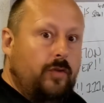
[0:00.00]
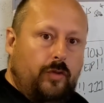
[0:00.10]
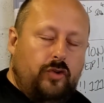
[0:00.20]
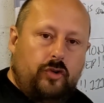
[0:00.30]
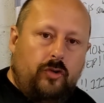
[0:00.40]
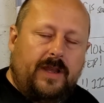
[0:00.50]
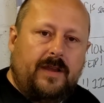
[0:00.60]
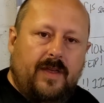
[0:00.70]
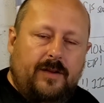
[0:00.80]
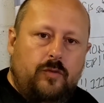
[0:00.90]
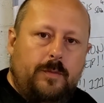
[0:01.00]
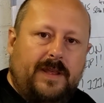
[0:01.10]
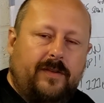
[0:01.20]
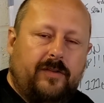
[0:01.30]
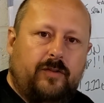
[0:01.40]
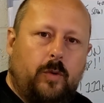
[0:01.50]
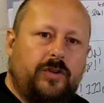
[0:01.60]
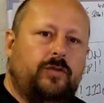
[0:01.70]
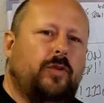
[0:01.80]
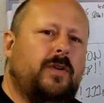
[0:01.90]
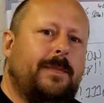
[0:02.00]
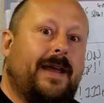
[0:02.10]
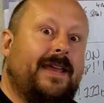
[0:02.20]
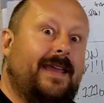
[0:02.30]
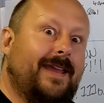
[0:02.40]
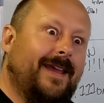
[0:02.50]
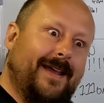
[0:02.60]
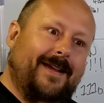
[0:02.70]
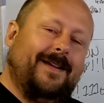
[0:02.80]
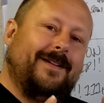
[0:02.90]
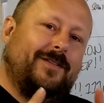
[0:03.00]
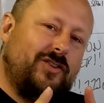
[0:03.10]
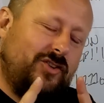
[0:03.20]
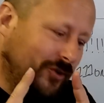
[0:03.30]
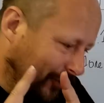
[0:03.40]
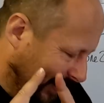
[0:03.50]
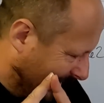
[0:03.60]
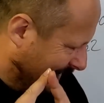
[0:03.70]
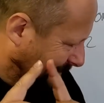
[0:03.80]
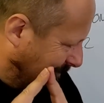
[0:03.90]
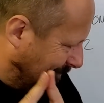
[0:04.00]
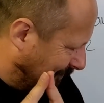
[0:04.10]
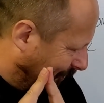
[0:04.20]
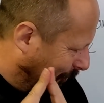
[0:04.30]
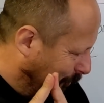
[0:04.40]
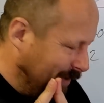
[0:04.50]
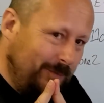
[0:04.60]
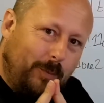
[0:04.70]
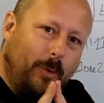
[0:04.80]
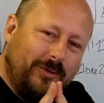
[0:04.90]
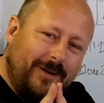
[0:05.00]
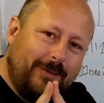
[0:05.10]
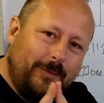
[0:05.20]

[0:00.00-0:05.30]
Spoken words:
the trick they all miss. What are you talking about here? The trick that all these waterless